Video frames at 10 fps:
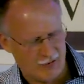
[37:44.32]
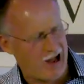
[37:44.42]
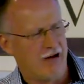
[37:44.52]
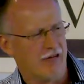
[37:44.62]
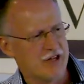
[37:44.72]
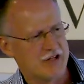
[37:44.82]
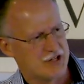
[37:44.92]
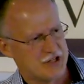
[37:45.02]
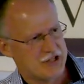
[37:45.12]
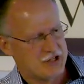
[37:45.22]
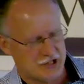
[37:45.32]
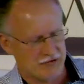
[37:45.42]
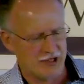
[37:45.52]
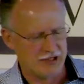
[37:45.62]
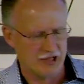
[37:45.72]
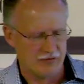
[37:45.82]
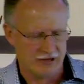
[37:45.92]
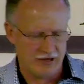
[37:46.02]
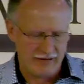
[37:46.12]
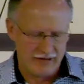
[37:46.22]
Wow, this is, this is a really good one.
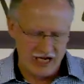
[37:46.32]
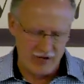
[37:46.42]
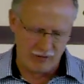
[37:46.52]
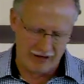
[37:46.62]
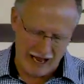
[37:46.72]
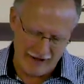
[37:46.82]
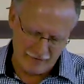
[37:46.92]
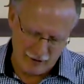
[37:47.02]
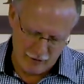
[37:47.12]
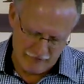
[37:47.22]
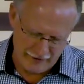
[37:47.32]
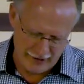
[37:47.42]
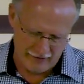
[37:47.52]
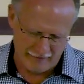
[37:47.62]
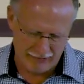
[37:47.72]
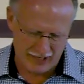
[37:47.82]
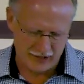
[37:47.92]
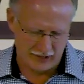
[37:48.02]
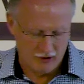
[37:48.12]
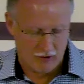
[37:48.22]
He will have no fear of
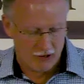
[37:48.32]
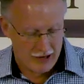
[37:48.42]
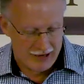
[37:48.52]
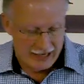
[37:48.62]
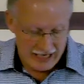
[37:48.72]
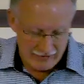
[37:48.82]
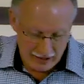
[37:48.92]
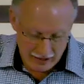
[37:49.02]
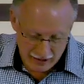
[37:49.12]
Brexit. No, he.